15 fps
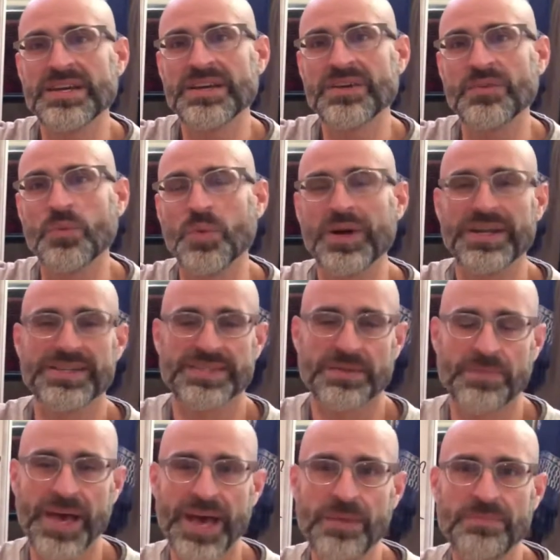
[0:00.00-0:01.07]
what ends
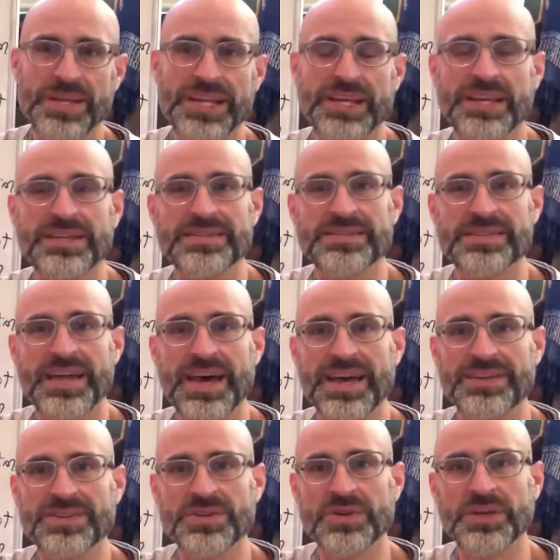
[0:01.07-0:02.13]
up happening is
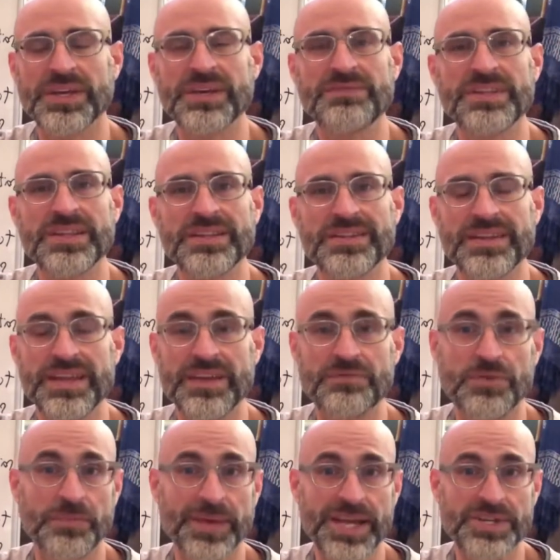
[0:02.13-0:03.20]
that you're given
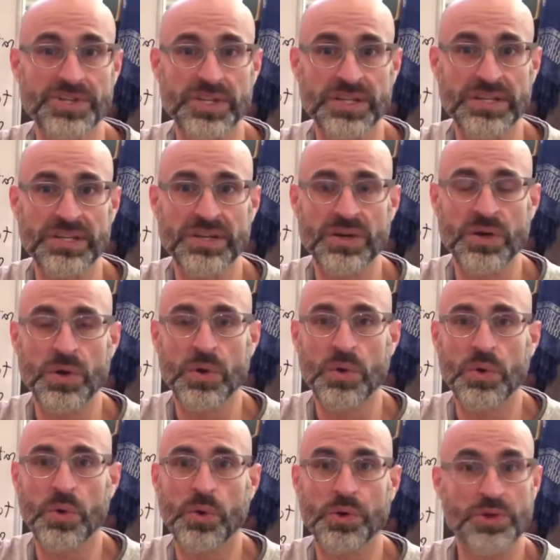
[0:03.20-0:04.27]
information
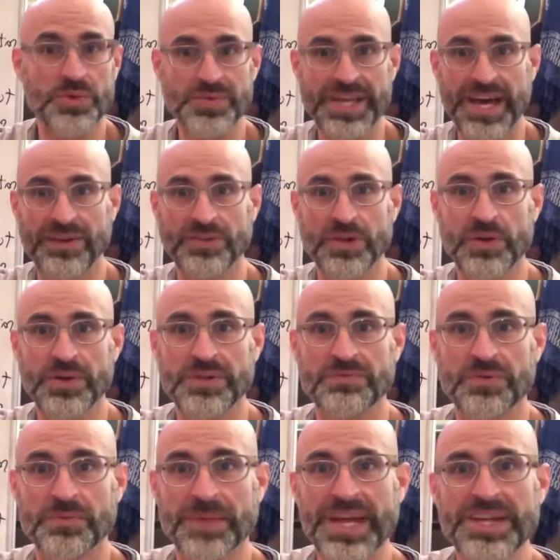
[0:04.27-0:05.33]
or you download
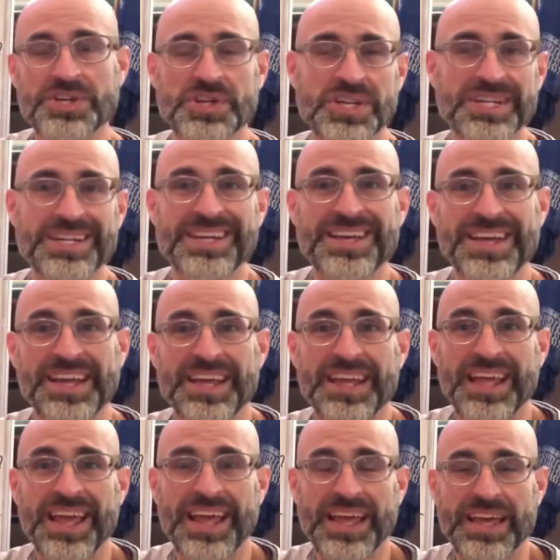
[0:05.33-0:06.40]
information,
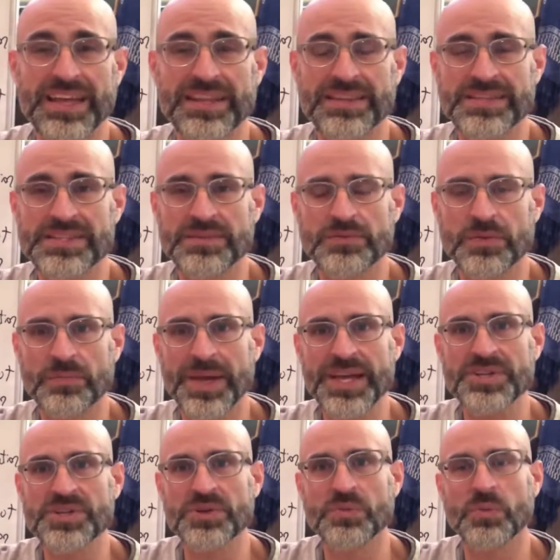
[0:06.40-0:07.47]
and this
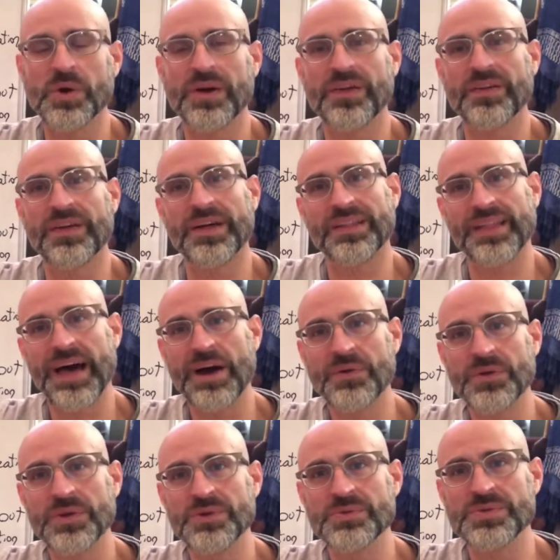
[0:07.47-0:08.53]
information will allow
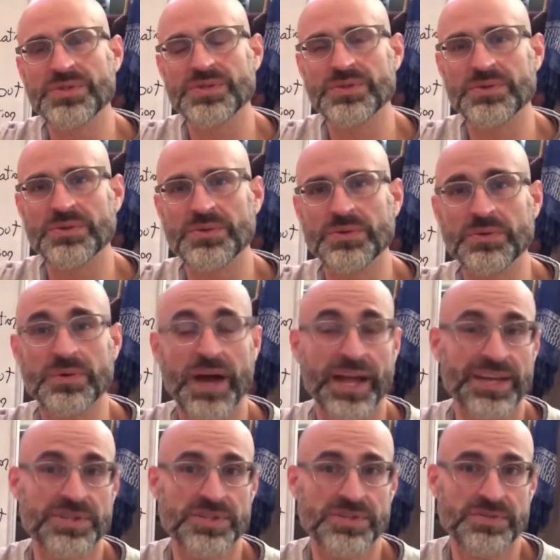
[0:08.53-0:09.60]
you to, I
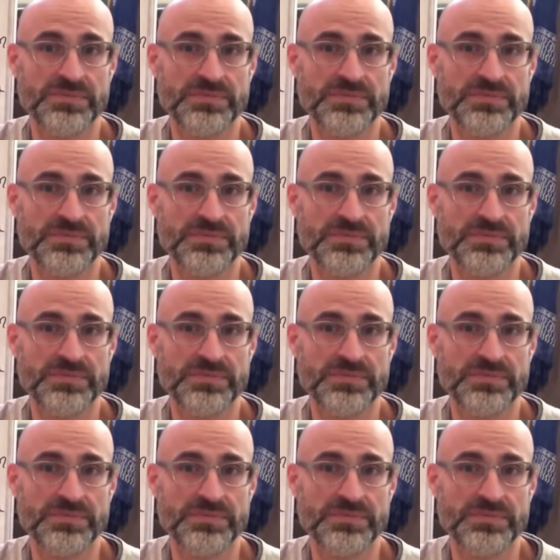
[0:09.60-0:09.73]
guess,